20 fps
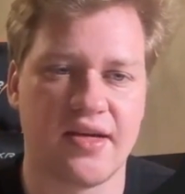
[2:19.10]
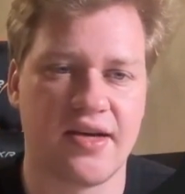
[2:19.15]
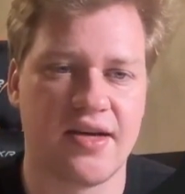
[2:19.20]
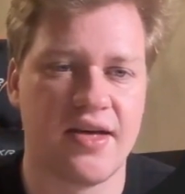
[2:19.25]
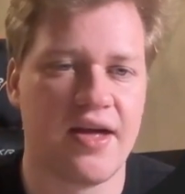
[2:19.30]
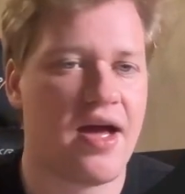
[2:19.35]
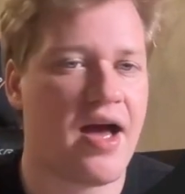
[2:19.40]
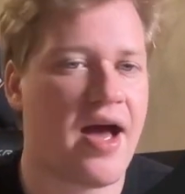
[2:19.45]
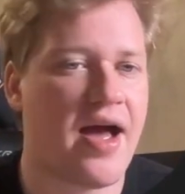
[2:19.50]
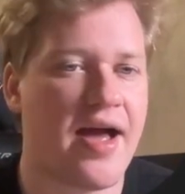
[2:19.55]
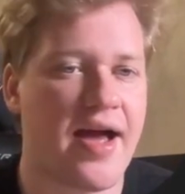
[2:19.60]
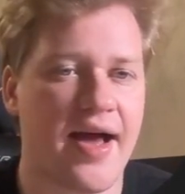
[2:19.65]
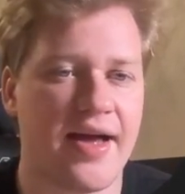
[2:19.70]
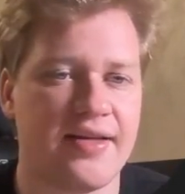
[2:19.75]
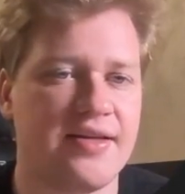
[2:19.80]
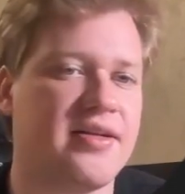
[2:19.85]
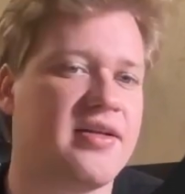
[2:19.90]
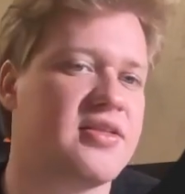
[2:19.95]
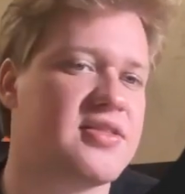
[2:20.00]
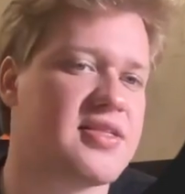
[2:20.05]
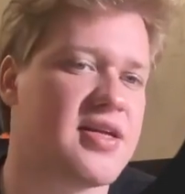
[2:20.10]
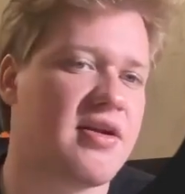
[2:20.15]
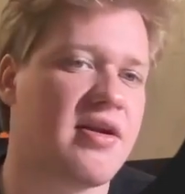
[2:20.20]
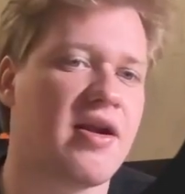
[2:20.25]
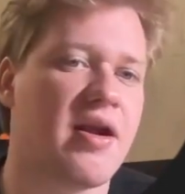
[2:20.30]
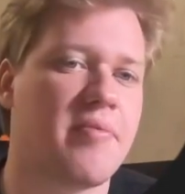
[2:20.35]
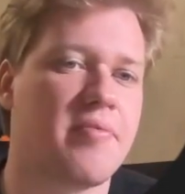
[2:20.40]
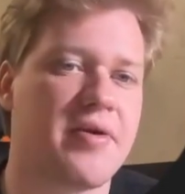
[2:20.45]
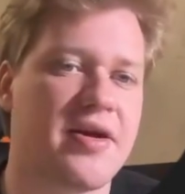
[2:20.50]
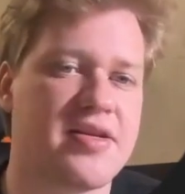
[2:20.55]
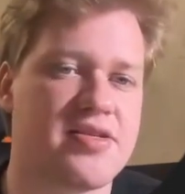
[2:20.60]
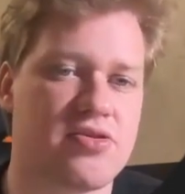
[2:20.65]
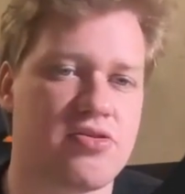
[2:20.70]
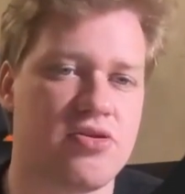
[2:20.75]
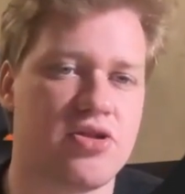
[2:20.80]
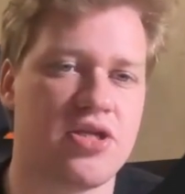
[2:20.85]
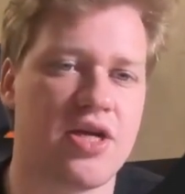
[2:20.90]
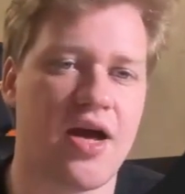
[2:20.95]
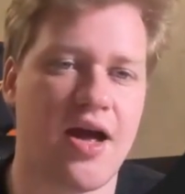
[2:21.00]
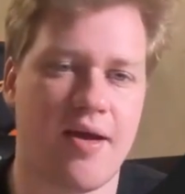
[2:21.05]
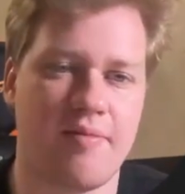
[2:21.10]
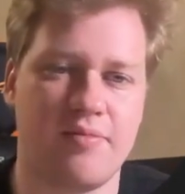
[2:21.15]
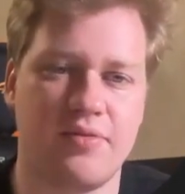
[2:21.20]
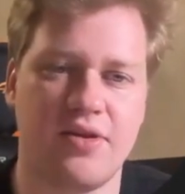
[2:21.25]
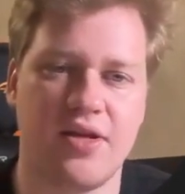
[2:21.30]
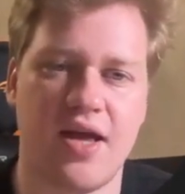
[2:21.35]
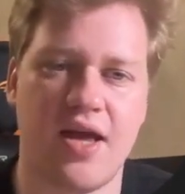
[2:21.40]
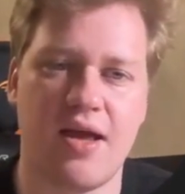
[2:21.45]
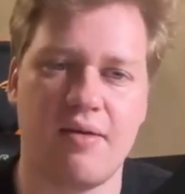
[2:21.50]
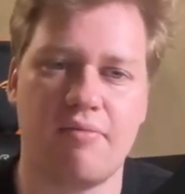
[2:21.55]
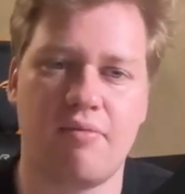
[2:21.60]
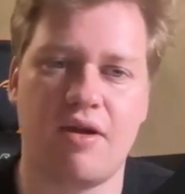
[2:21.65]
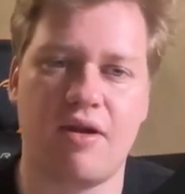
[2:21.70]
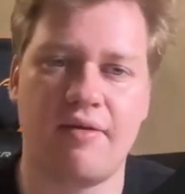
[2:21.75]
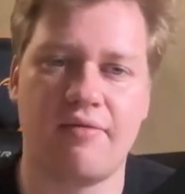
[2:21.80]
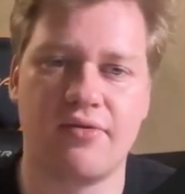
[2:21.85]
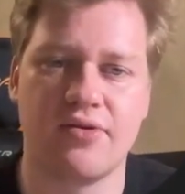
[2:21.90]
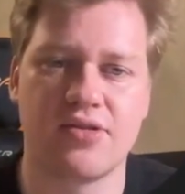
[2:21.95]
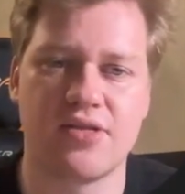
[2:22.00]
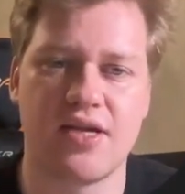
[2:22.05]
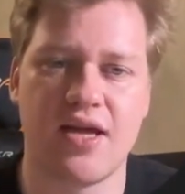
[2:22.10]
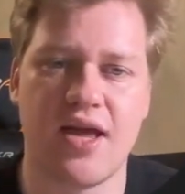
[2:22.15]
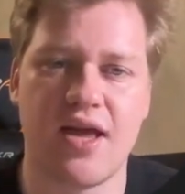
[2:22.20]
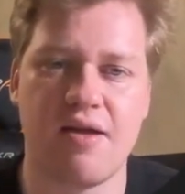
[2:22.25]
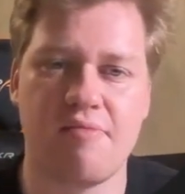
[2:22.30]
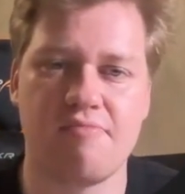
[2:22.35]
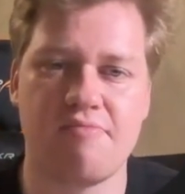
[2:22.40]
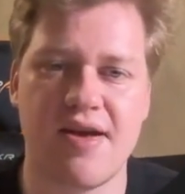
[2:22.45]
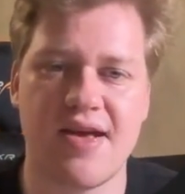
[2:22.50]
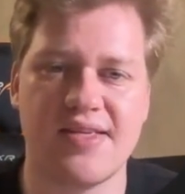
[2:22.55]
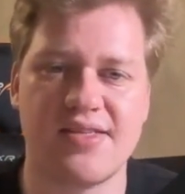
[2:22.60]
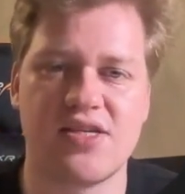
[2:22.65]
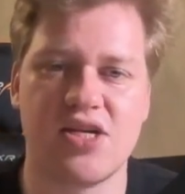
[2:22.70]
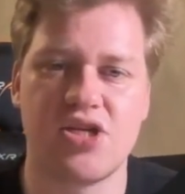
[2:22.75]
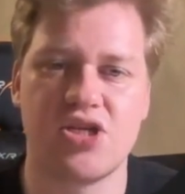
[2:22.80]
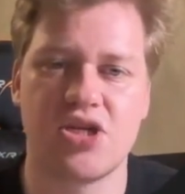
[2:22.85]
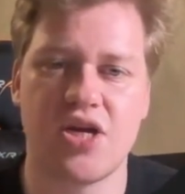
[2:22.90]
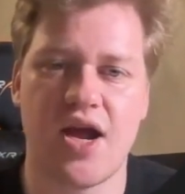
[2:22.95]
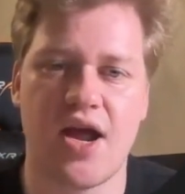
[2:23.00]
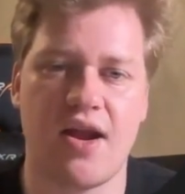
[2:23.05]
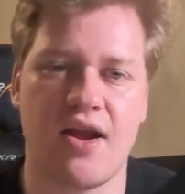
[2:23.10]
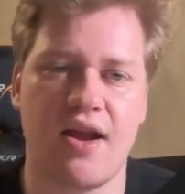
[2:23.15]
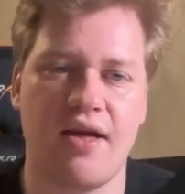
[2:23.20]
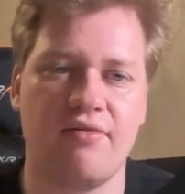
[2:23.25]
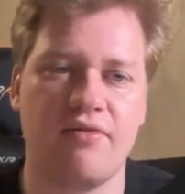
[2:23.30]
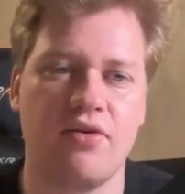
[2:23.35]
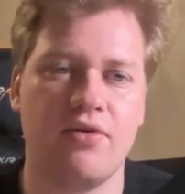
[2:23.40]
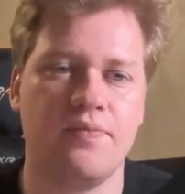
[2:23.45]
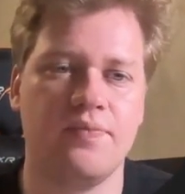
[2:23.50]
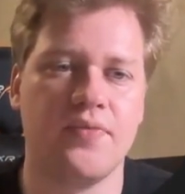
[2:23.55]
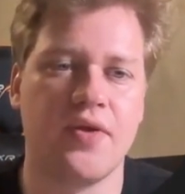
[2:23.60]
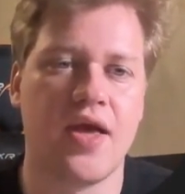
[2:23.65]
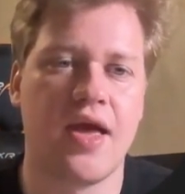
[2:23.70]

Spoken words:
I had it set it up SQTime, name, levels name, message, and level.